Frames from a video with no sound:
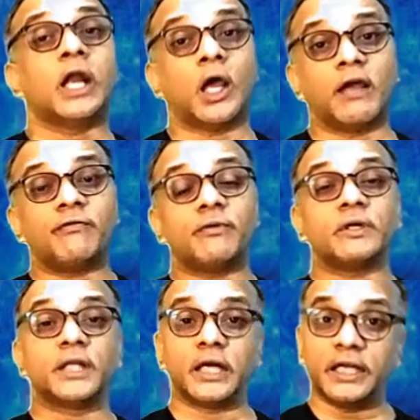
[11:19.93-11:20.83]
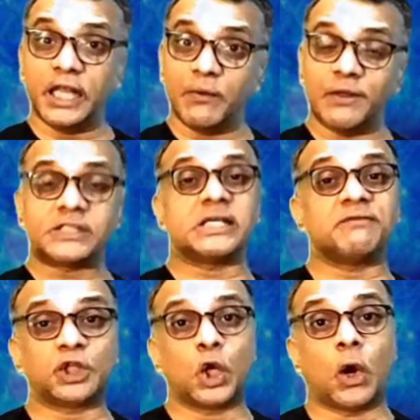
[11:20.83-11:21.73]
Now if the D1
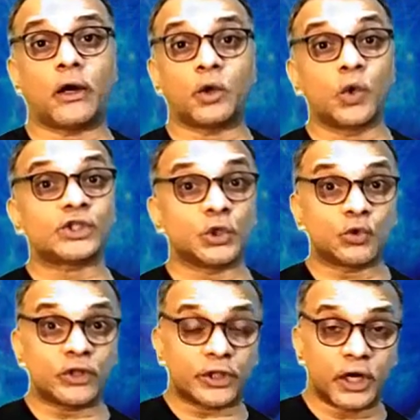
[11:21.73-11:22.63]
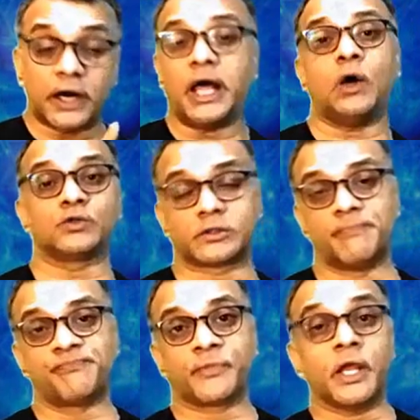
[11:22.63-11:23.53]
seventh lord goes into the third house
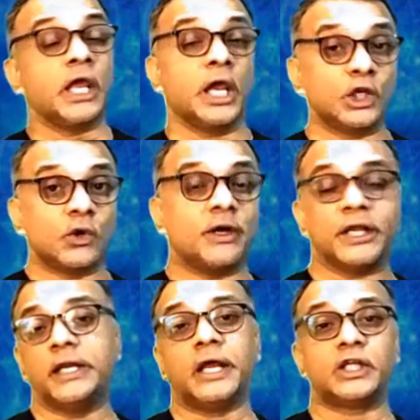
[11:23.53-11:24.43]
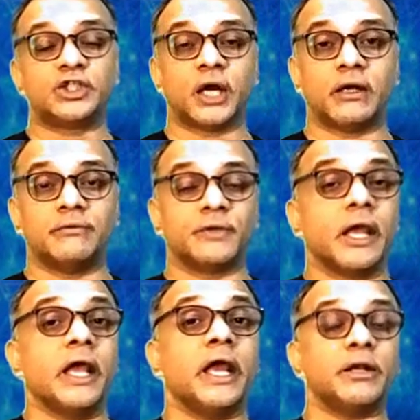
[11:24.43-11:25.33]
in your D9 chart,
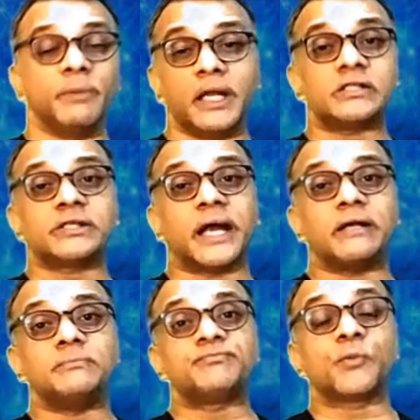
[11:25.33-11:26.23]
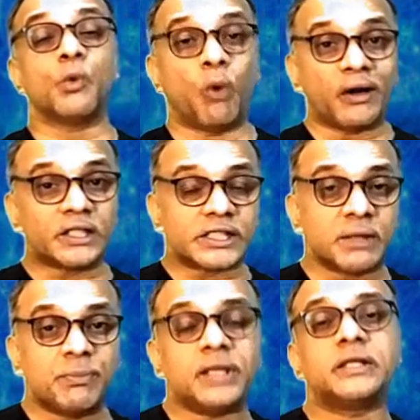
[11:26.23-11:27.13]
it means that what is
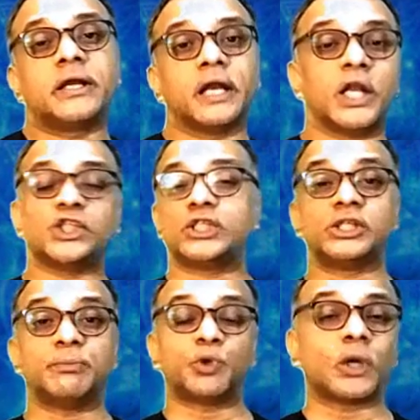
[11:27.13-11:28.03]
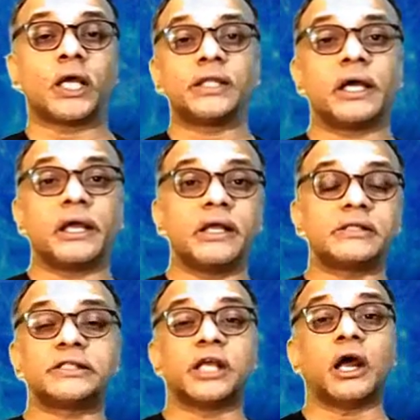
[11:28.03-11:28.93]
keeping the relationship together
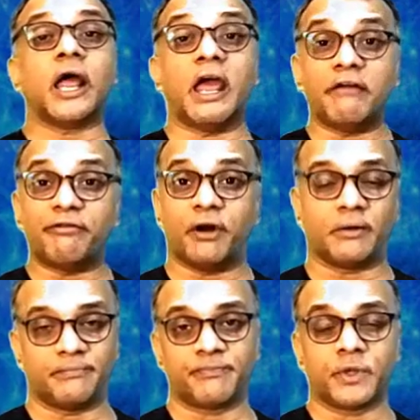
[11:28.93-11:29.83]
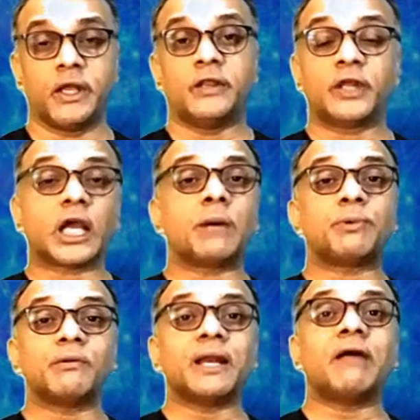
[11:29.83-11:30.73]
is their effort. The
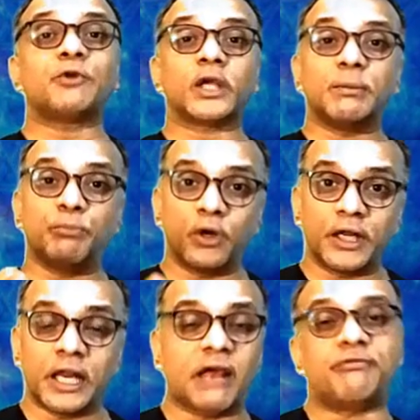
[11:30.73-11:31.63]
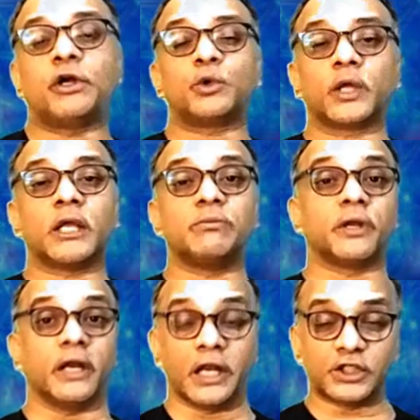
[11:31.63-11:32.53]
couple will have to keep put in effort to keep
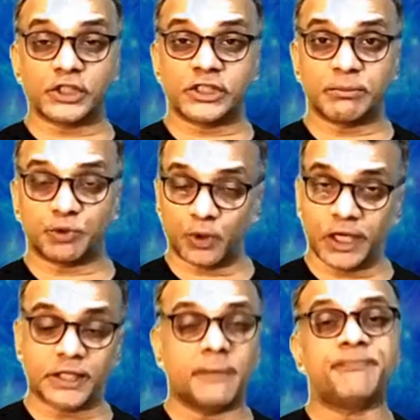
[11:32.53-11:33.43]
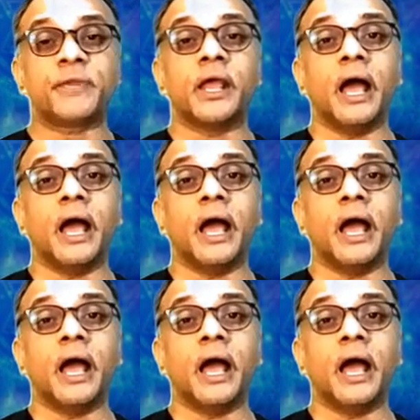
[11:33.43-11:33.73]
the relationship together,